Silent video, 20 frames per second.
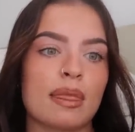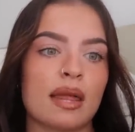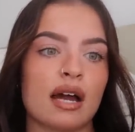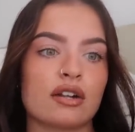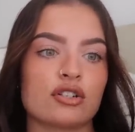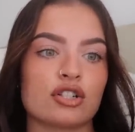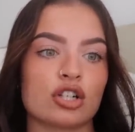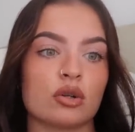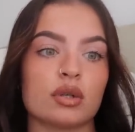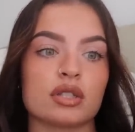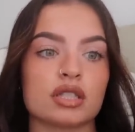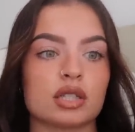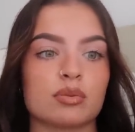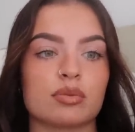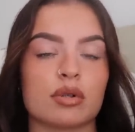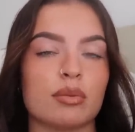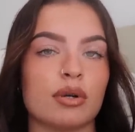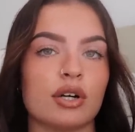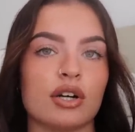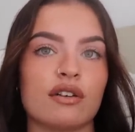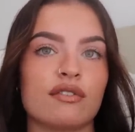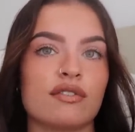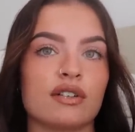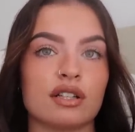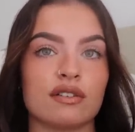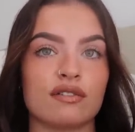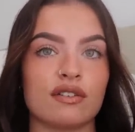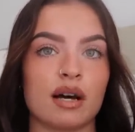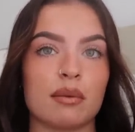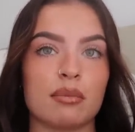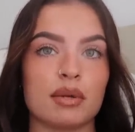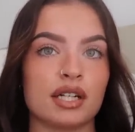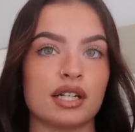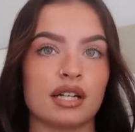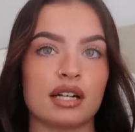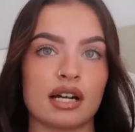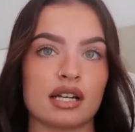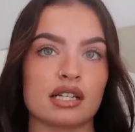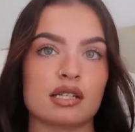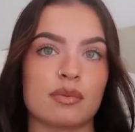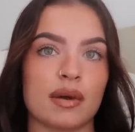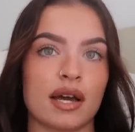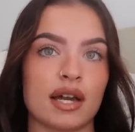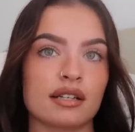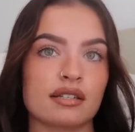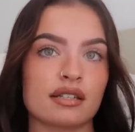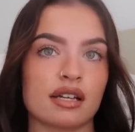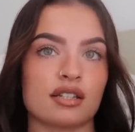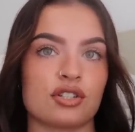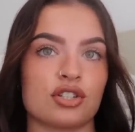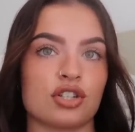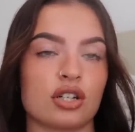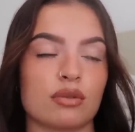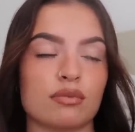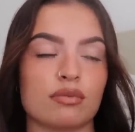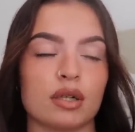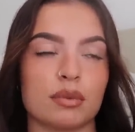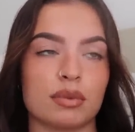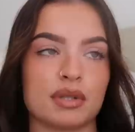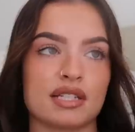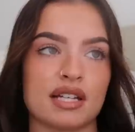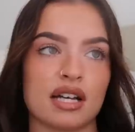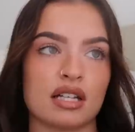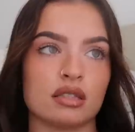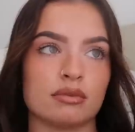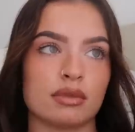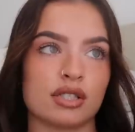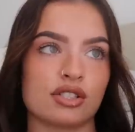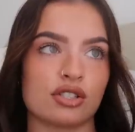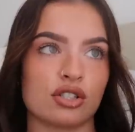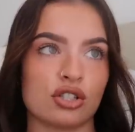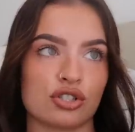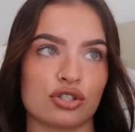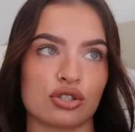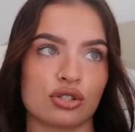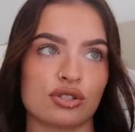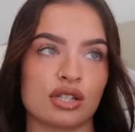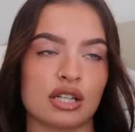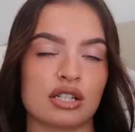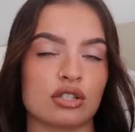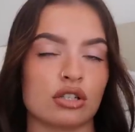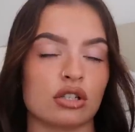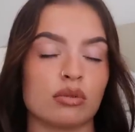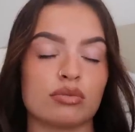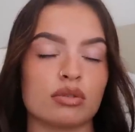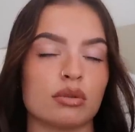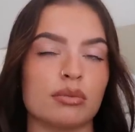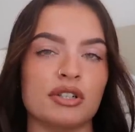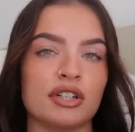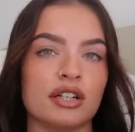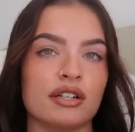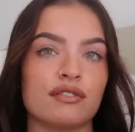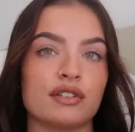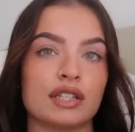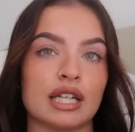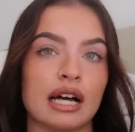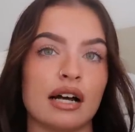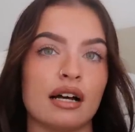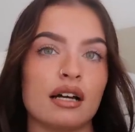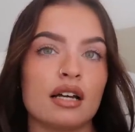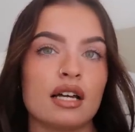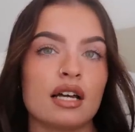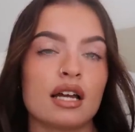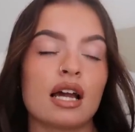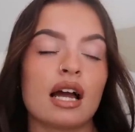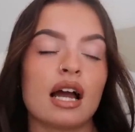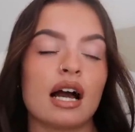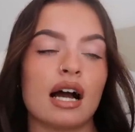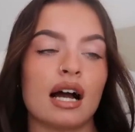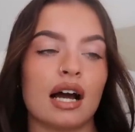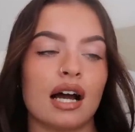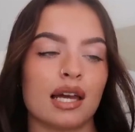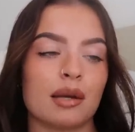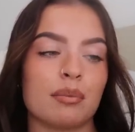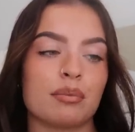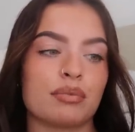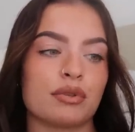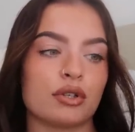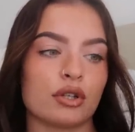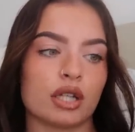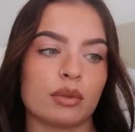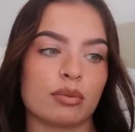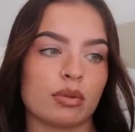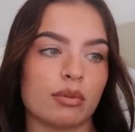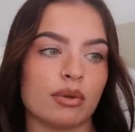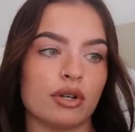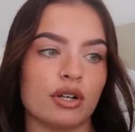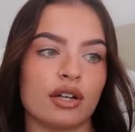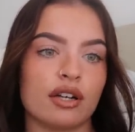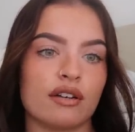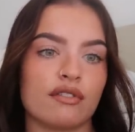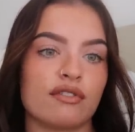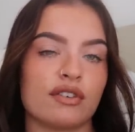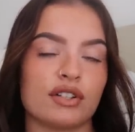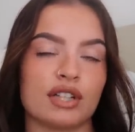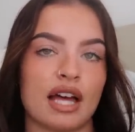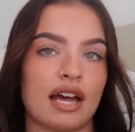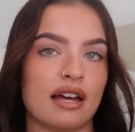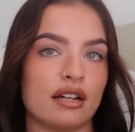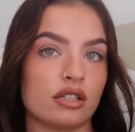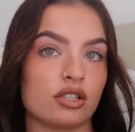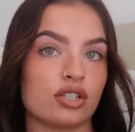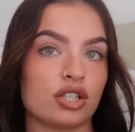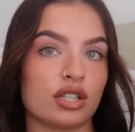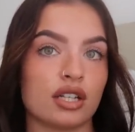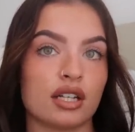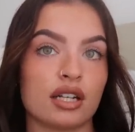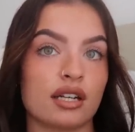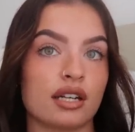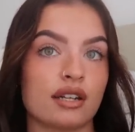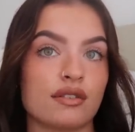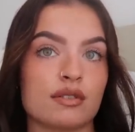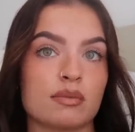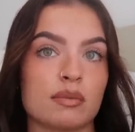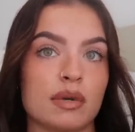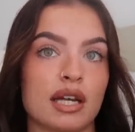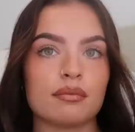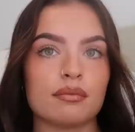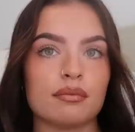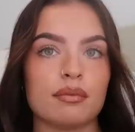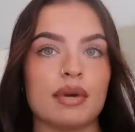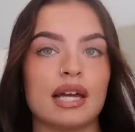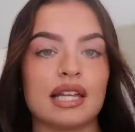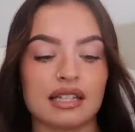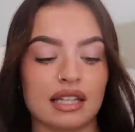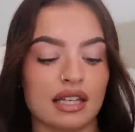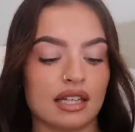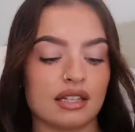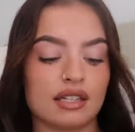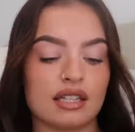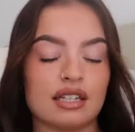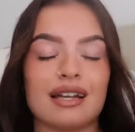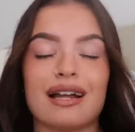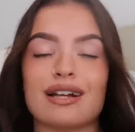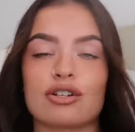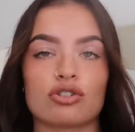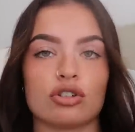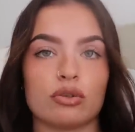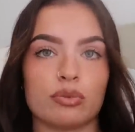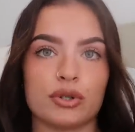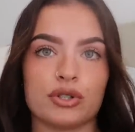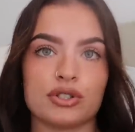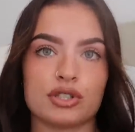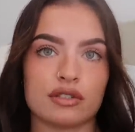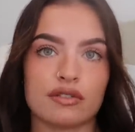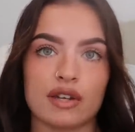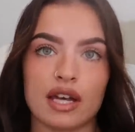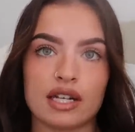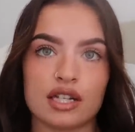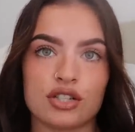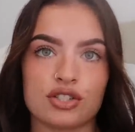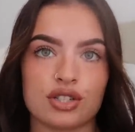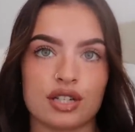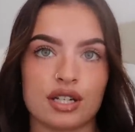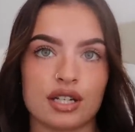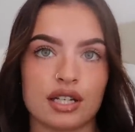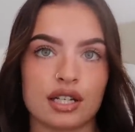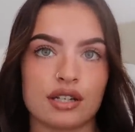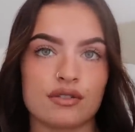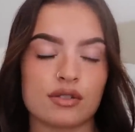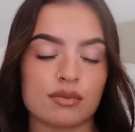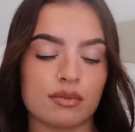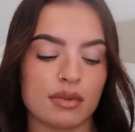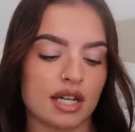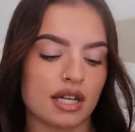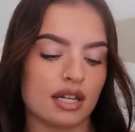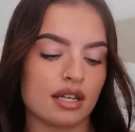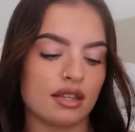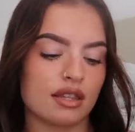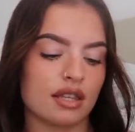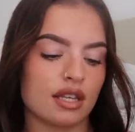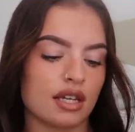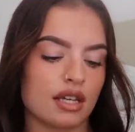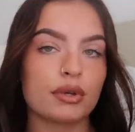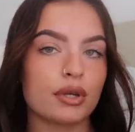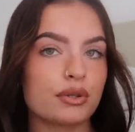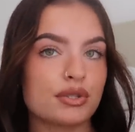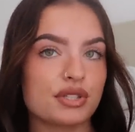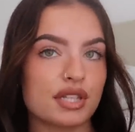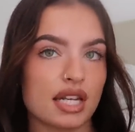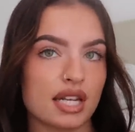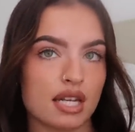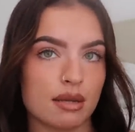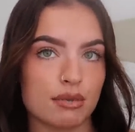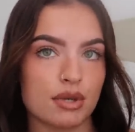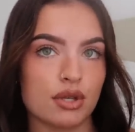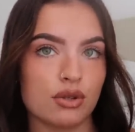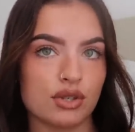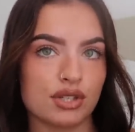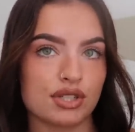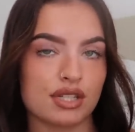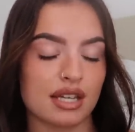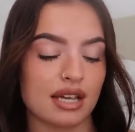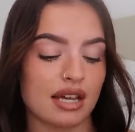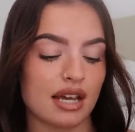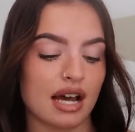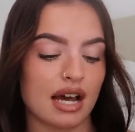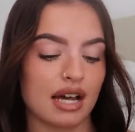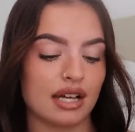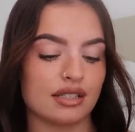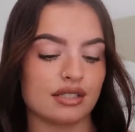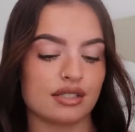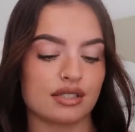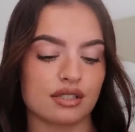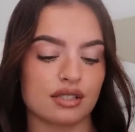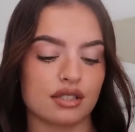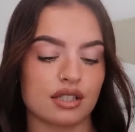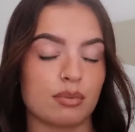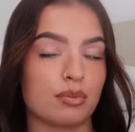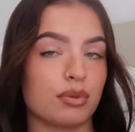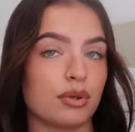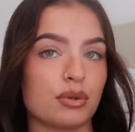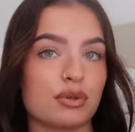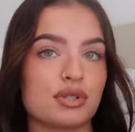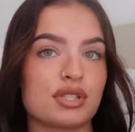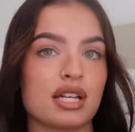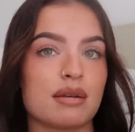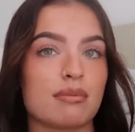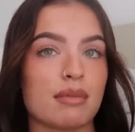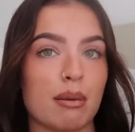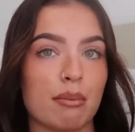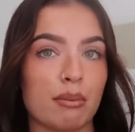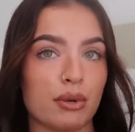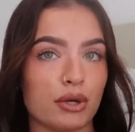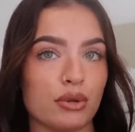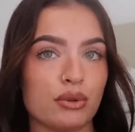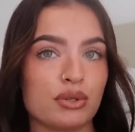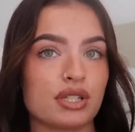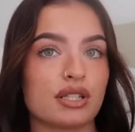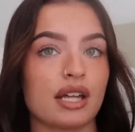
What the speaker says: I don't want to promote it for the fat burning aspect. As you can probably tell on my socials, I don't promote it for that. I purely promote it for the energy that it gives me, mainly the natural boost of energy that it gives me, the boost in immunity and the boost in my mood.